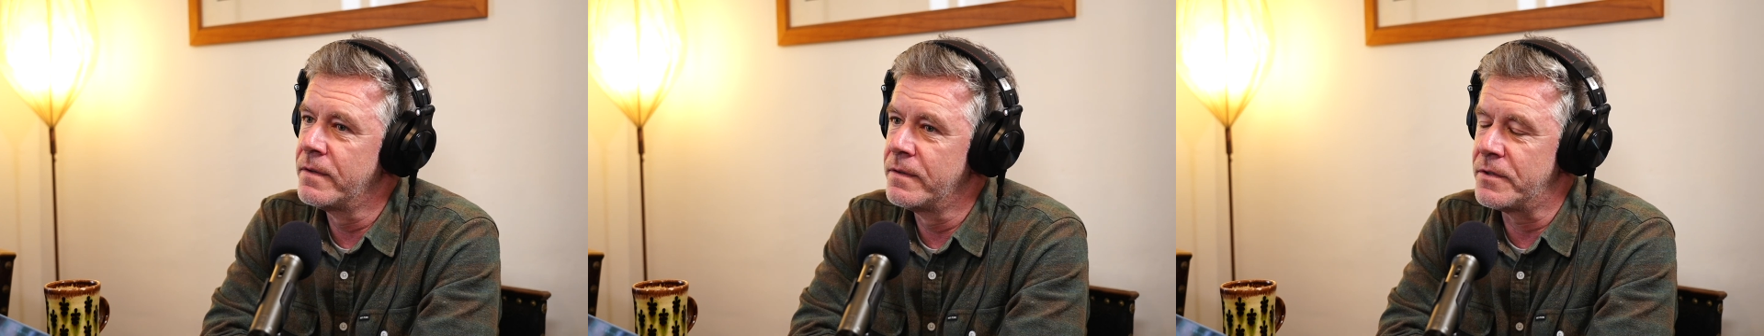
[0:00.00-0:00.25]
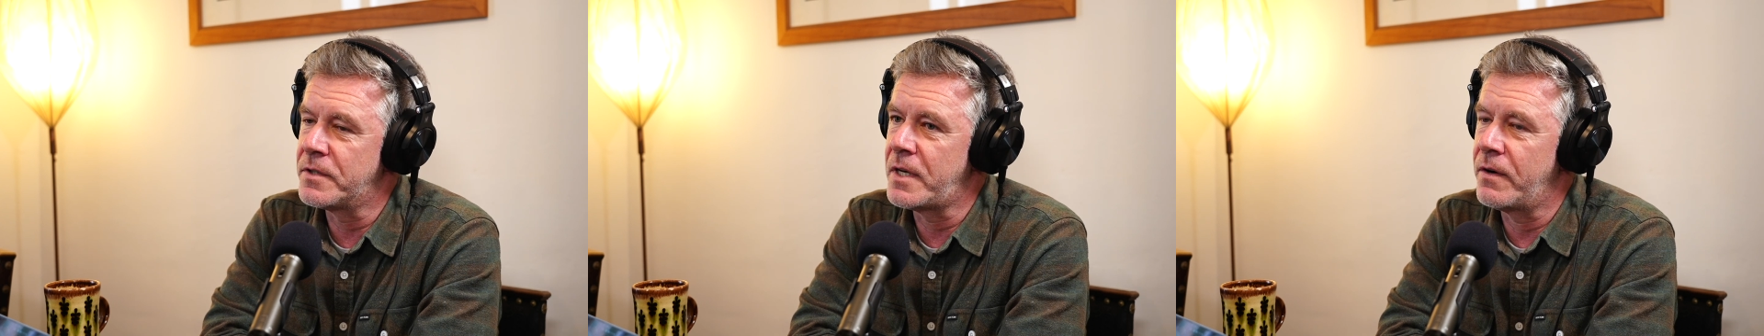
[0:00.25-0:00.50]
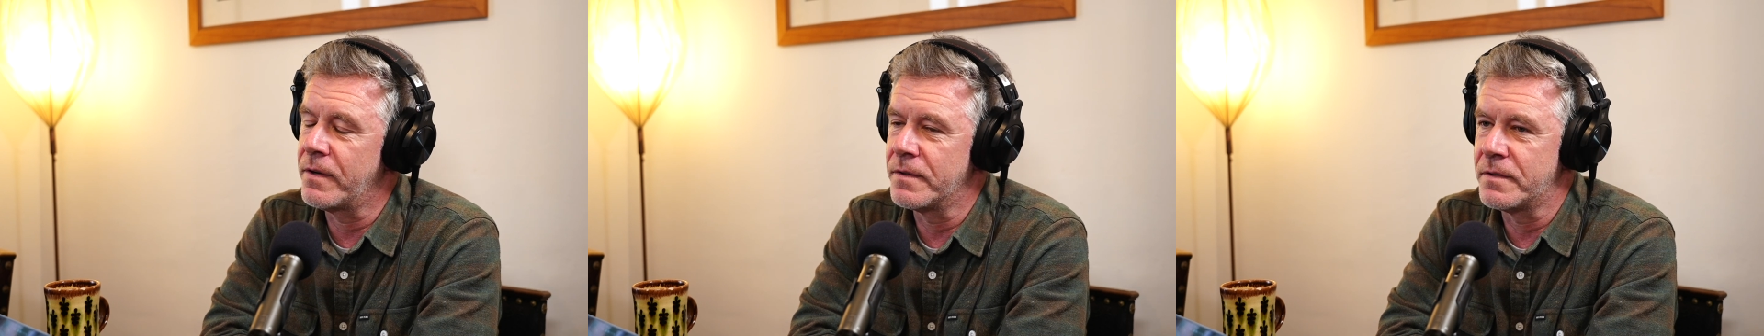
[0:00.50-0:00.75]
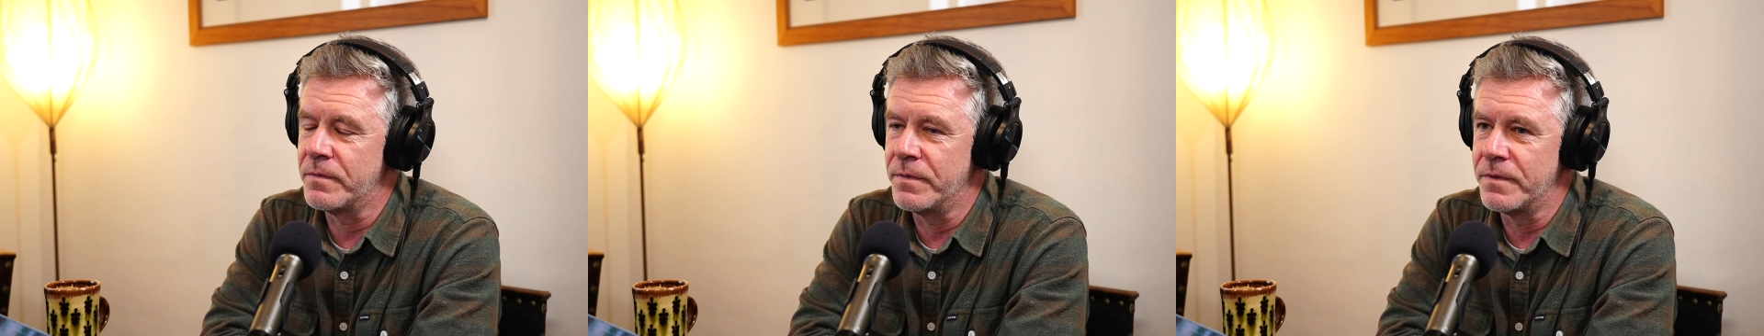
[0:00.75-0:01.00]
Just staring at
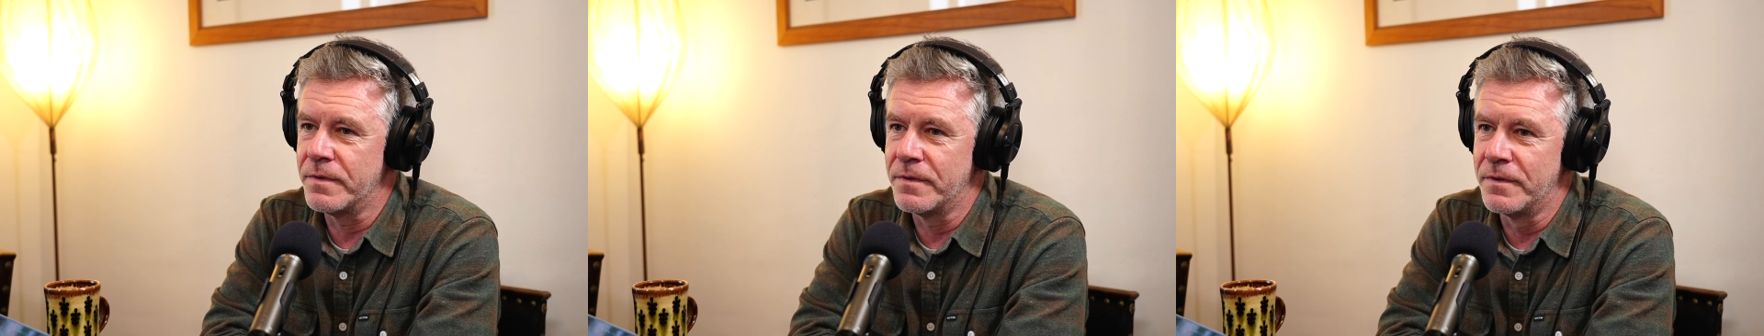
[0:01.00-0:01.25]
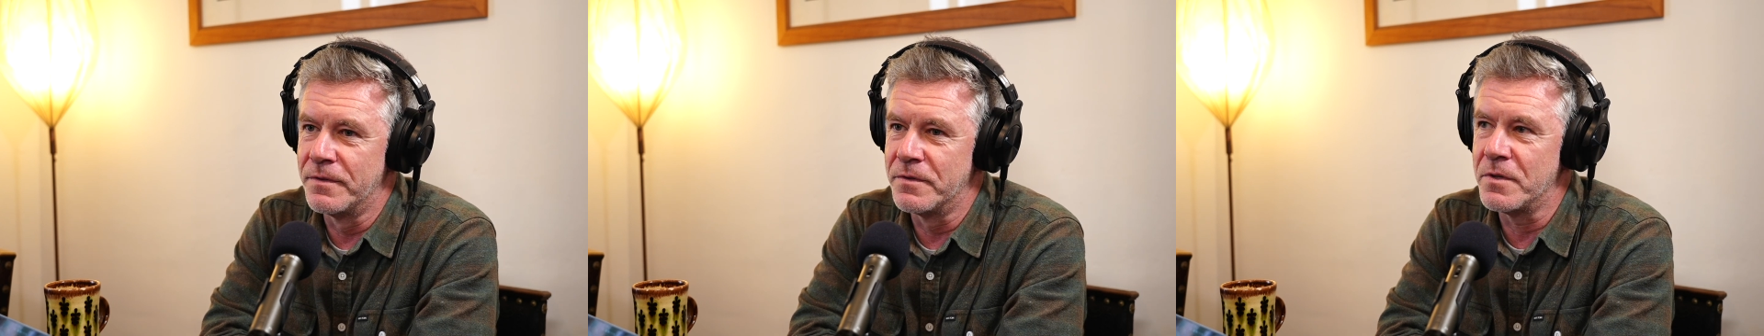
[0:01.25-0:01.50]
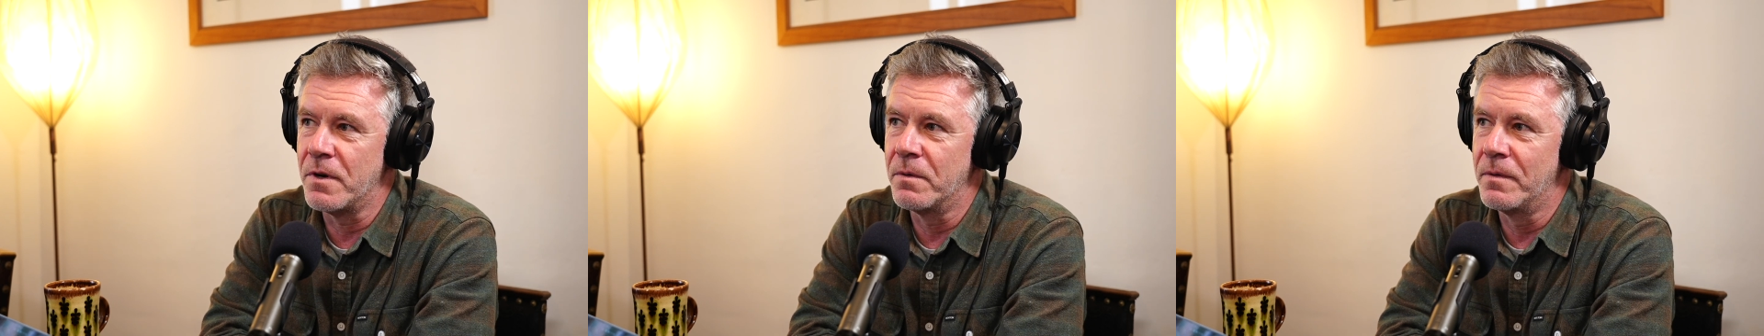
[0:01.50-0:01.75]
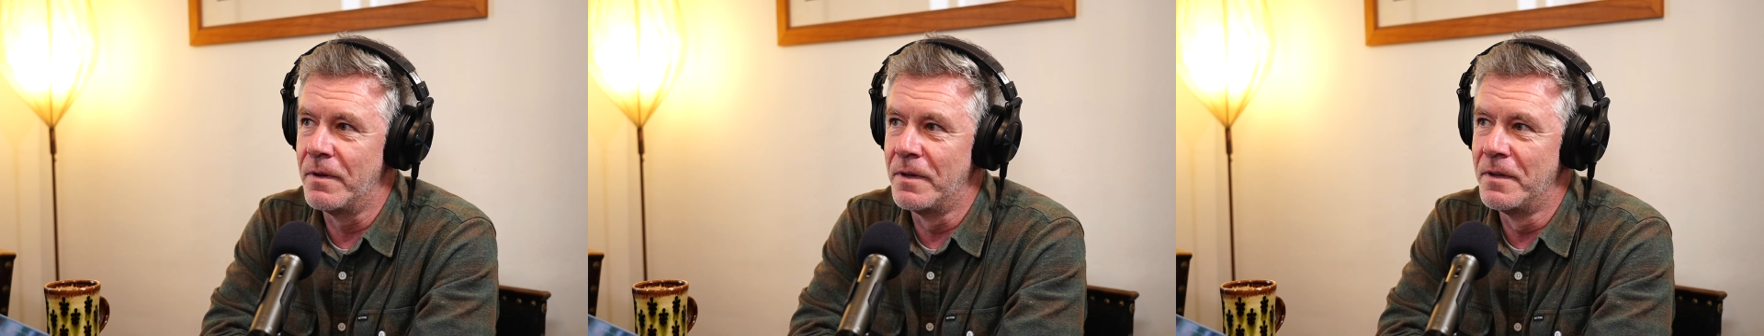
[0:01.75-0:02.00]
someone's
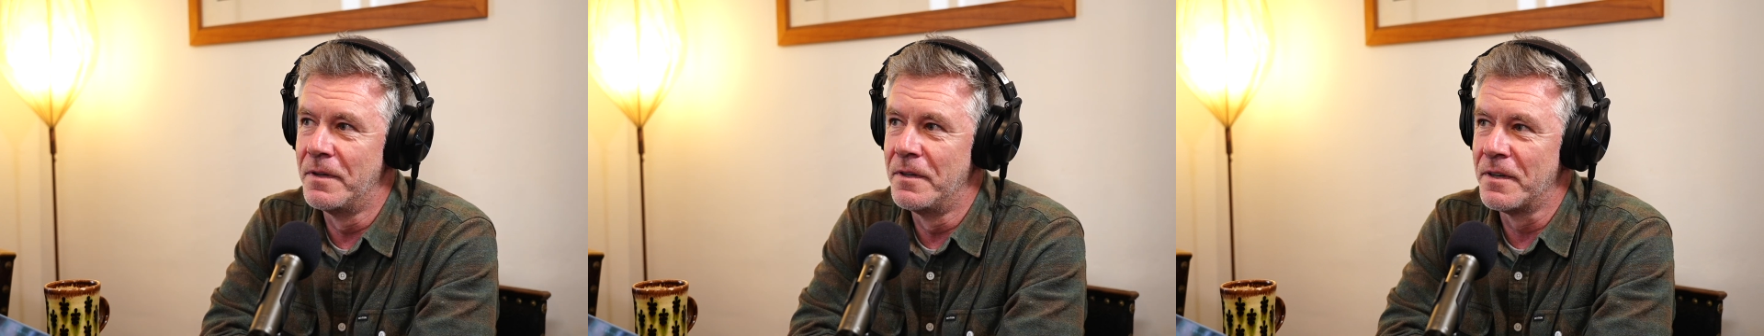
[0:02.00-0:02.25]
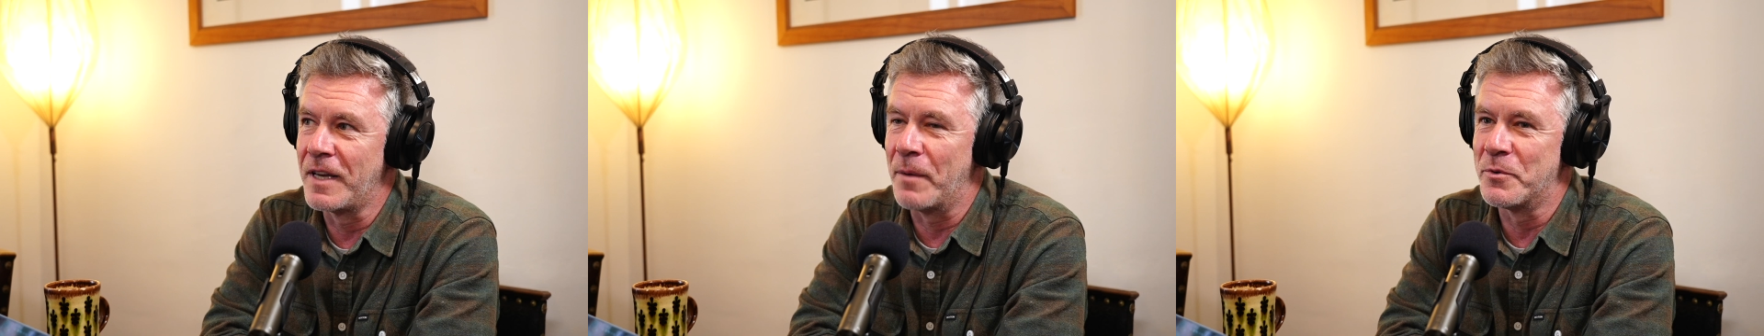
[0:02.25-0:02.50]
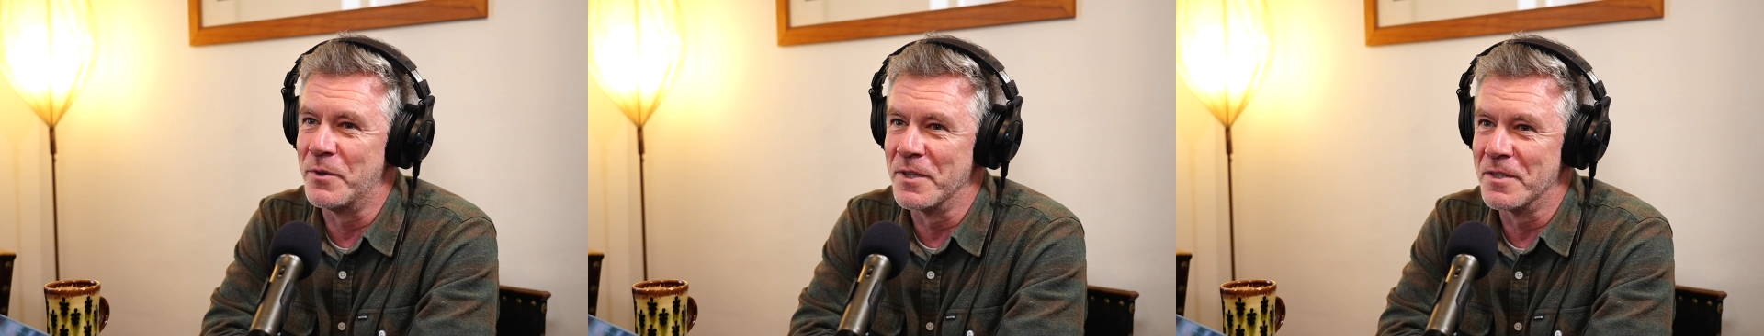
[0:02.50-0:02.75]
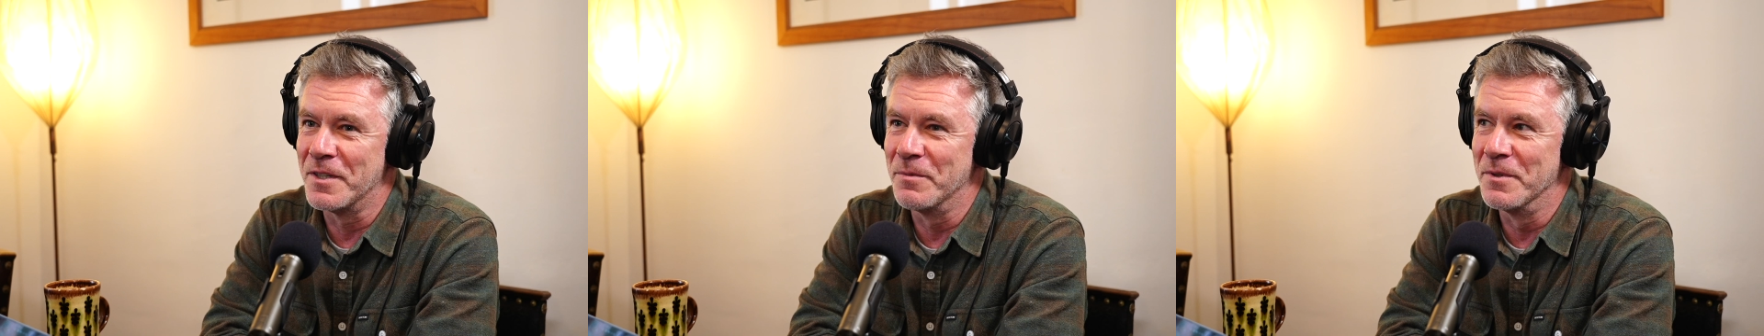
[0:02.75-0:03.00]
soul. Yeah. Capturing
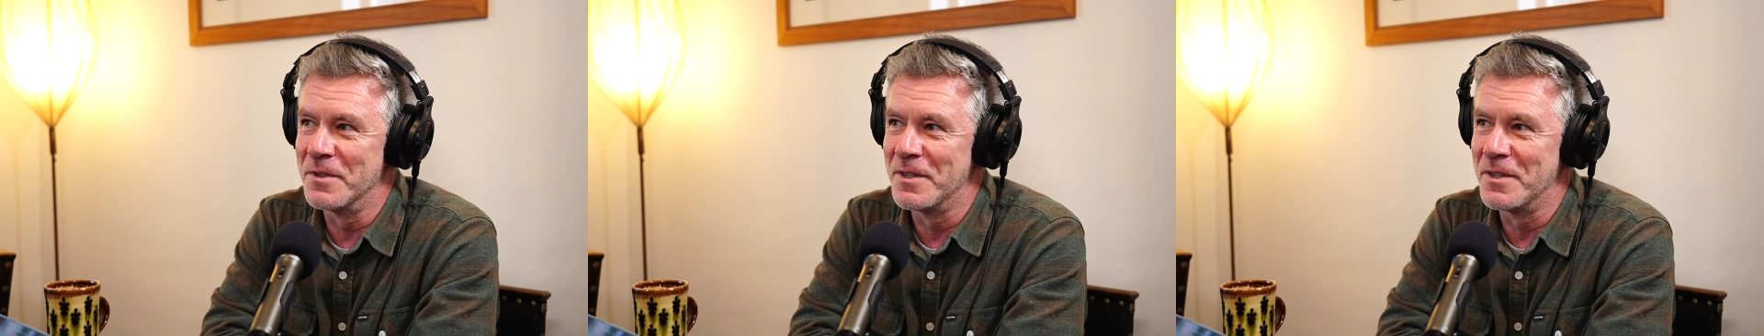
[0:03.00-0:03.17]
someone's